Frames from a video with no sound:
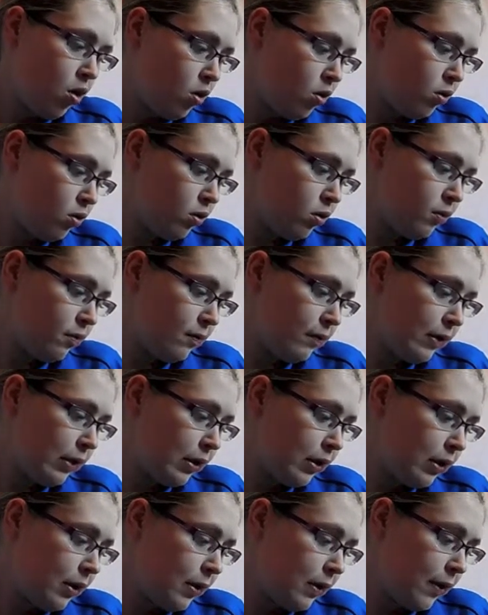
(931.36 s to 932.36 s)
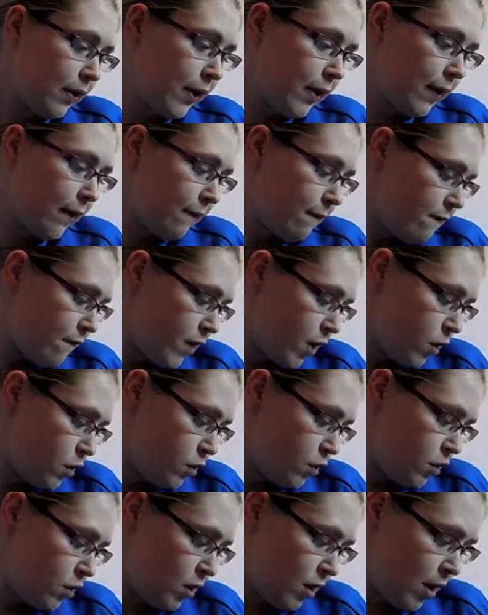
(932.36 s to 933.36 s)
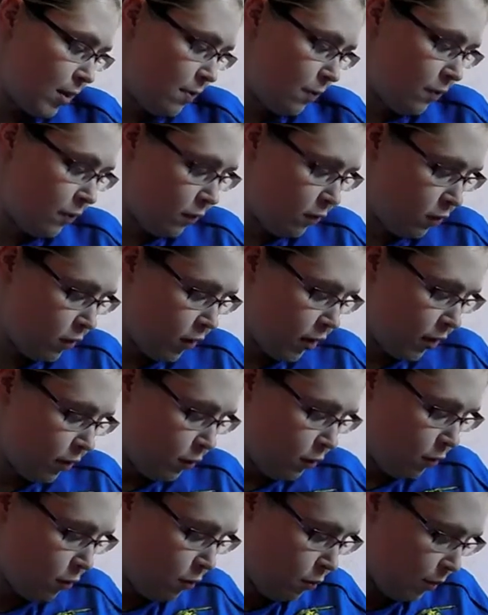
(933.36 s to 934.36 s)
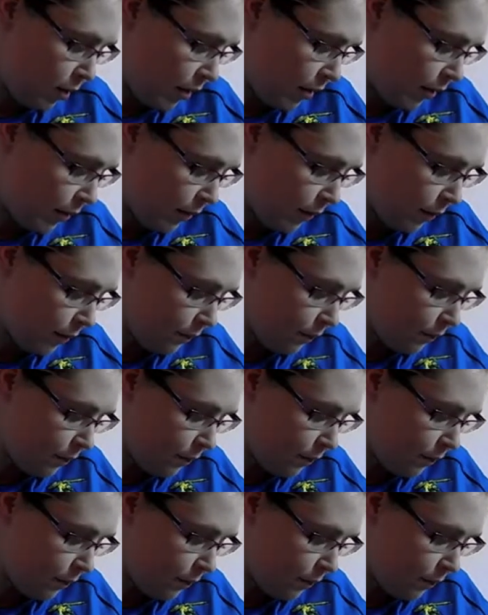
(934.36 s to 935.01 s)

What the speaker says: on Thursday before I go away.